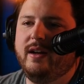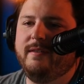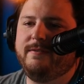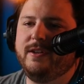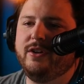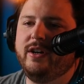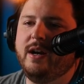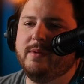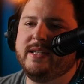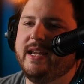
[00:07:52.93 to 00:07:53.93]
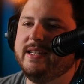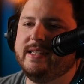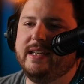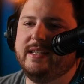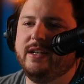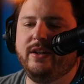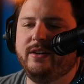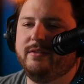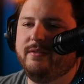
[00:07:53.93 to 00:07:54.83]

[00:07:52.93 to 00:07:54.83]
Fury, I'm gonna say is C tier.